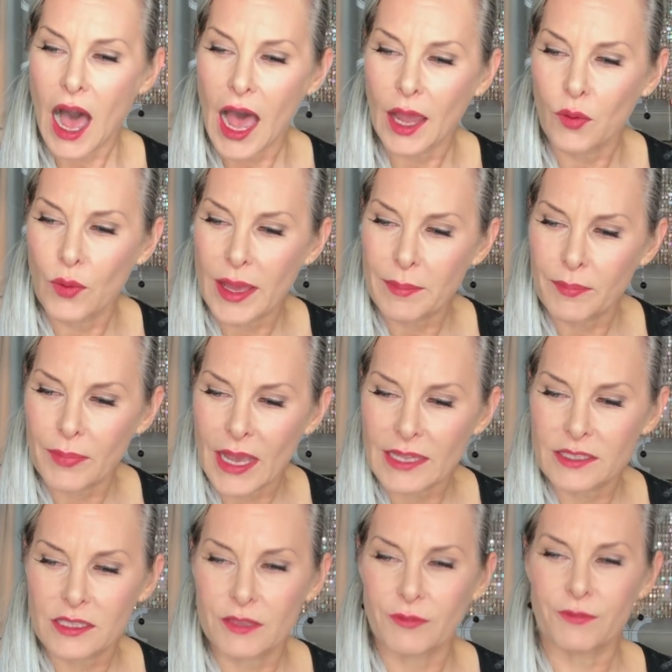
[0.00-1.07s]
I went by
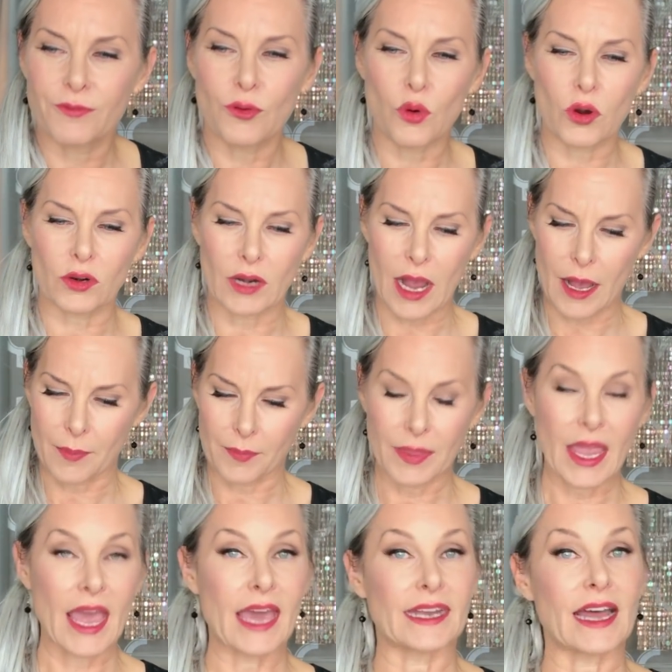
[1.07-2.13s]
Sephora
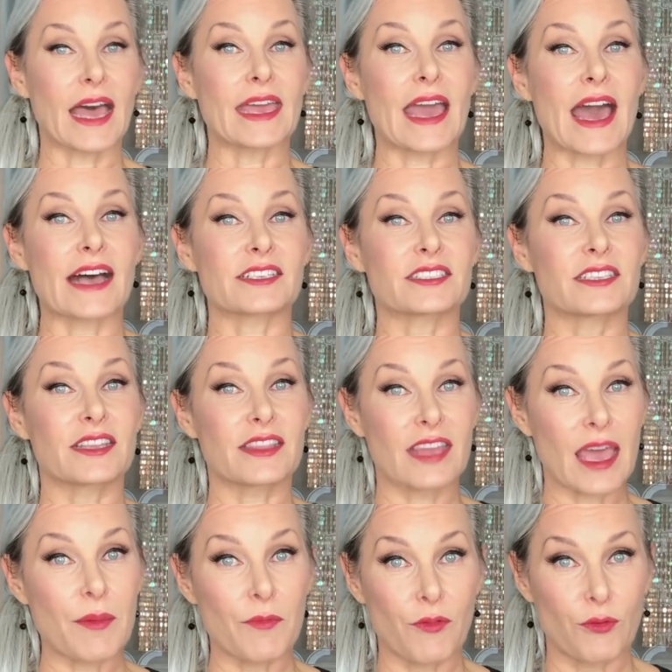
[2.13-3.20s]
and I asked
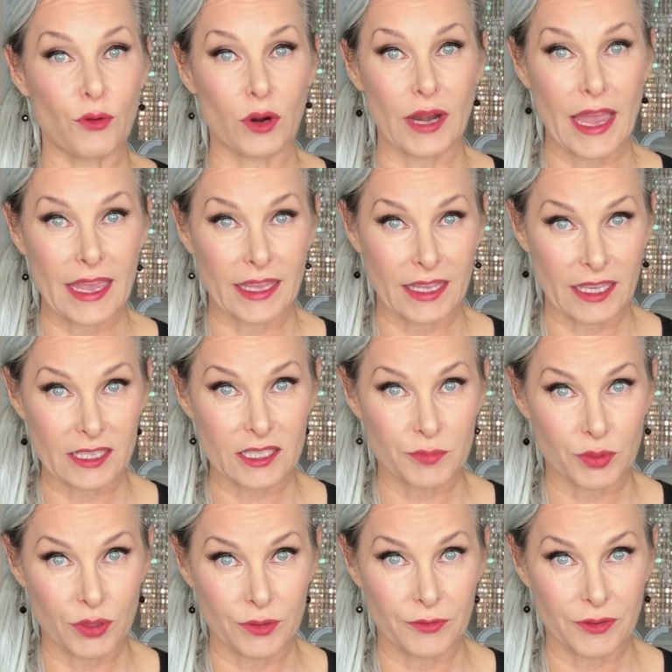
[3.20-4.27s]
them for a
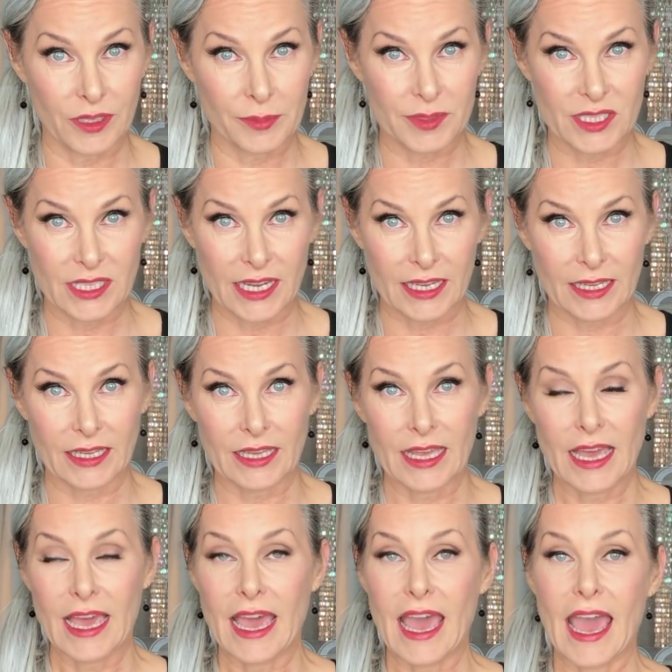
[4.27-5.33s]
kiss-proof lipstick.
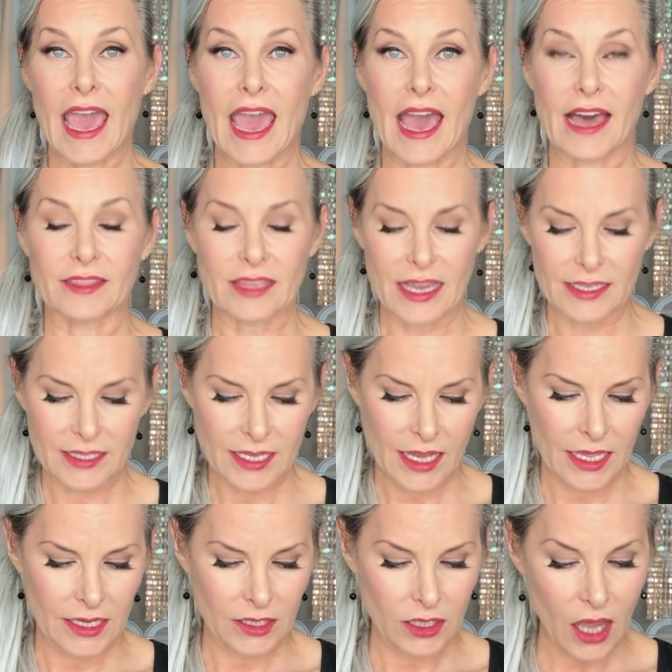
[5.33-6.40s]
And they
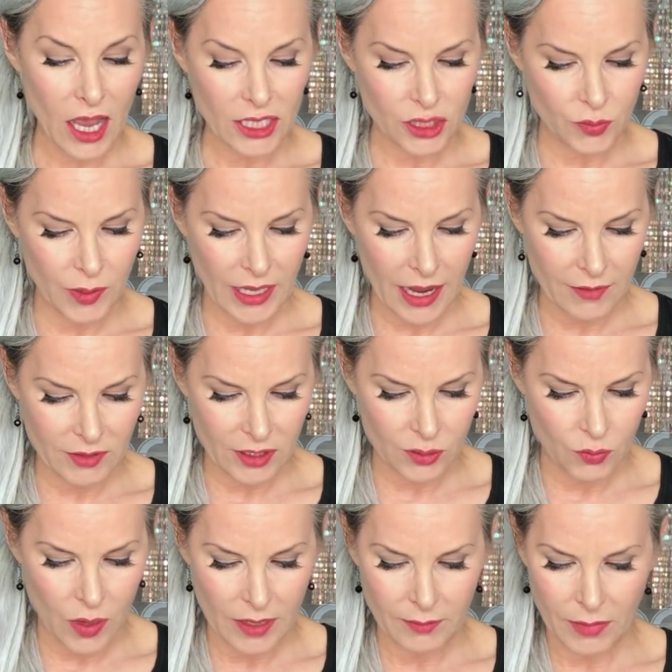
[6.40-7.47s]
said, gosh, we have
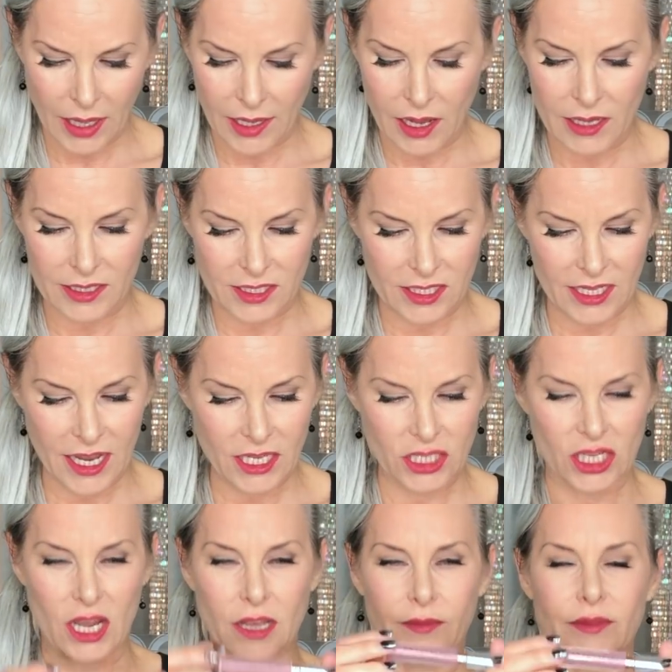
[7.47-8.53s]
this one by
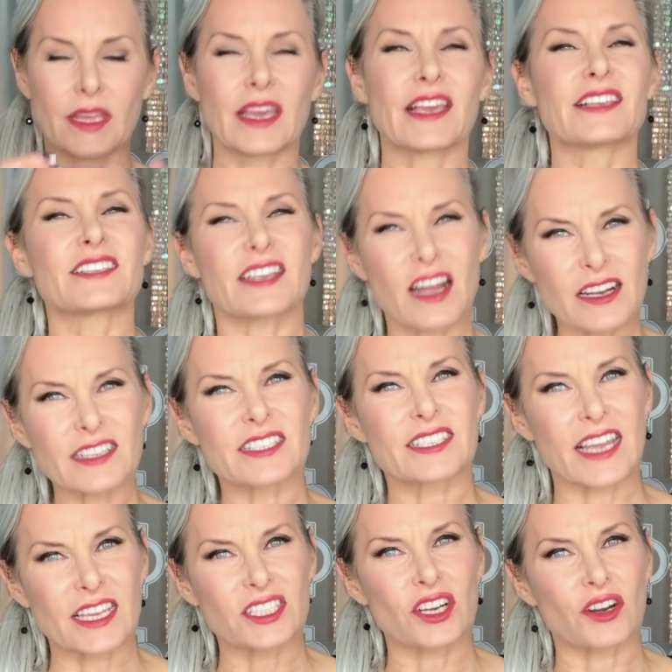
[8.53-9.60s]
Anastasia. Is it
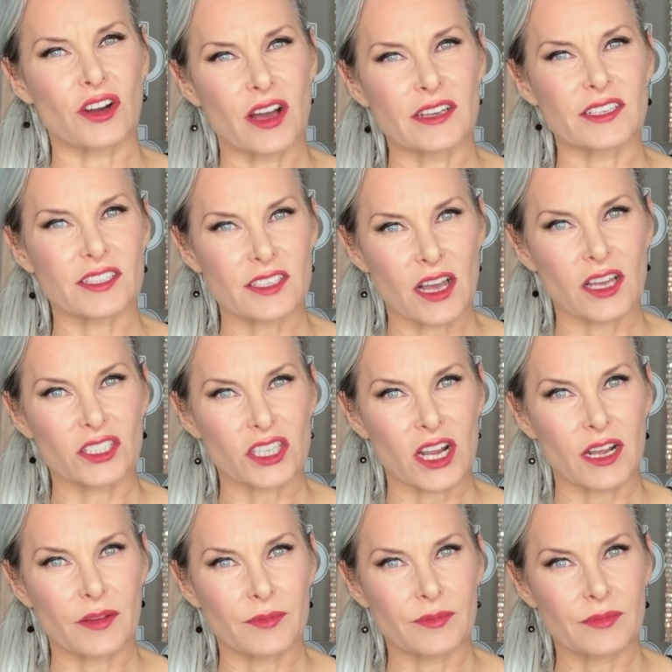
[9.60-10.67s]
Anastasia or
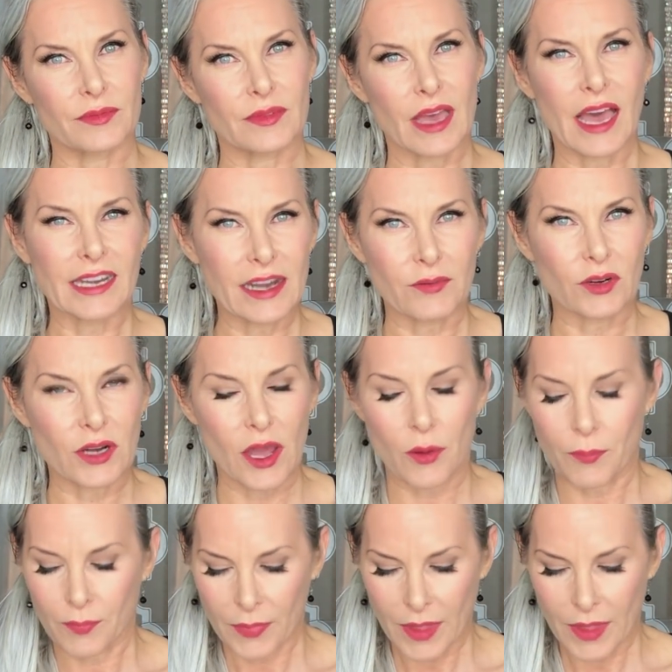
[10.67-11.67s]
Anastasia? I never know.